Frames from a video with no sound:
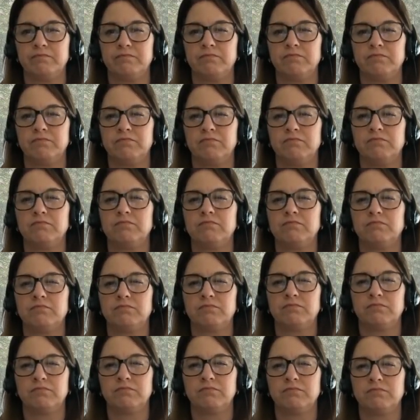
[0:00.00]

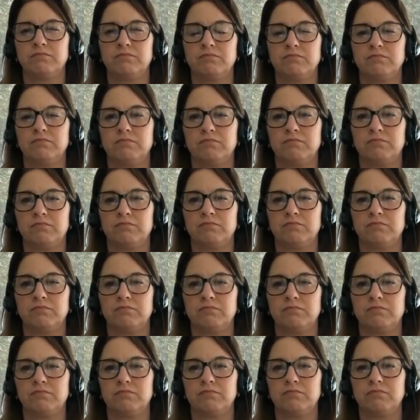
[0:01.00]

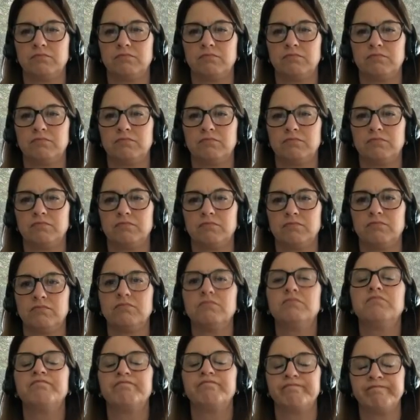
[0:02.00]

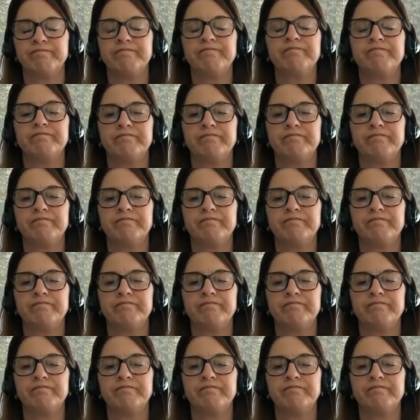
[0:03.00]
No words are spoken by the person on screen.